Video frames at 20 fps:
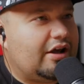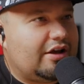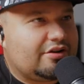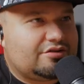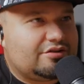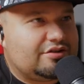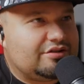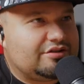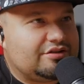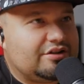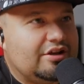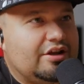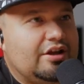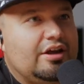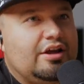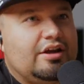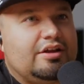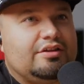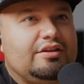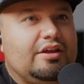actress.
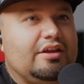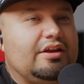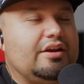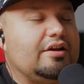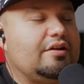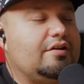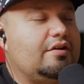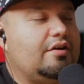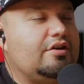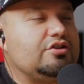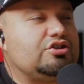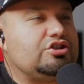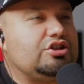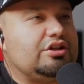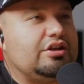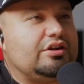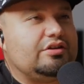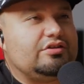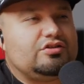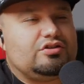They did a,
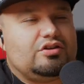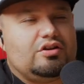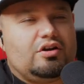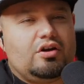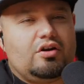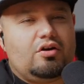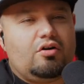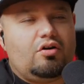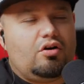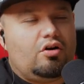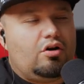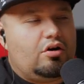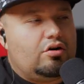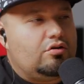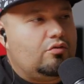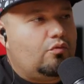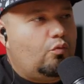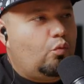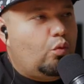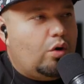she
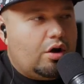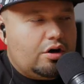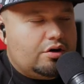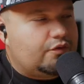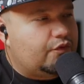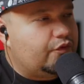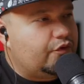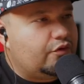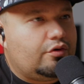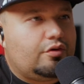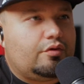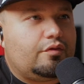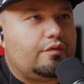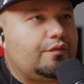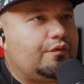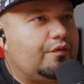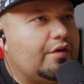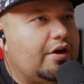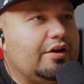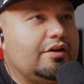
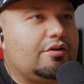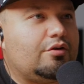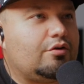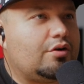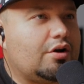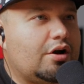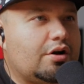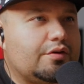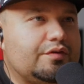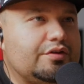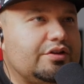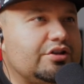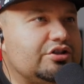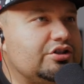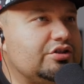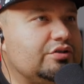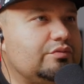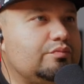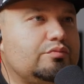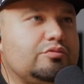wonderful fight choreography that
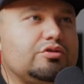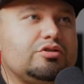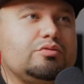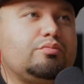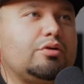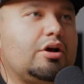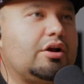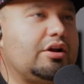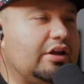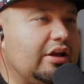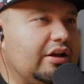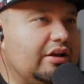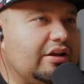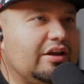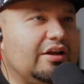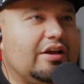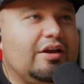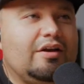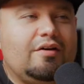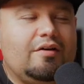she brought in.
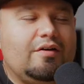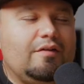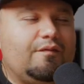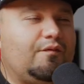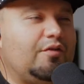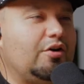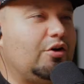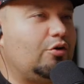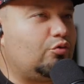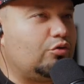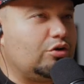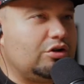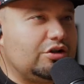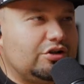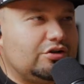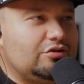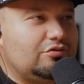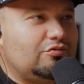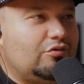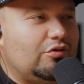Mm-hmm. Felt
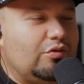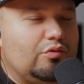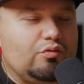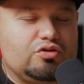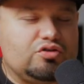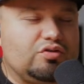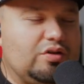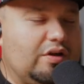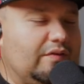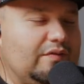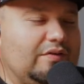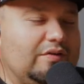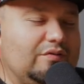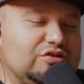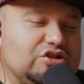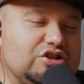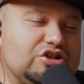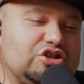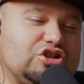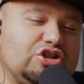really it was it, it,
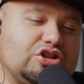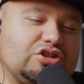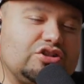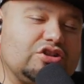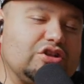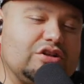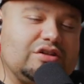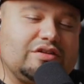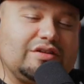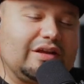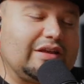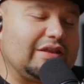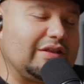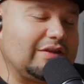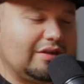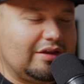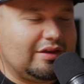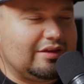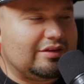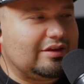was just just as good as like
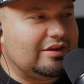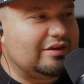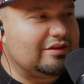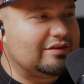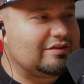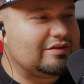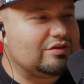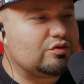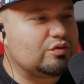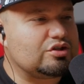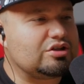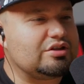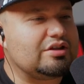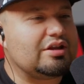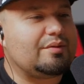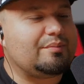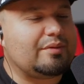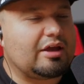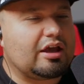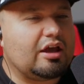in, in in the situation
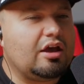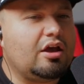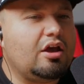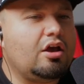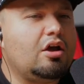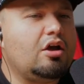that I'm like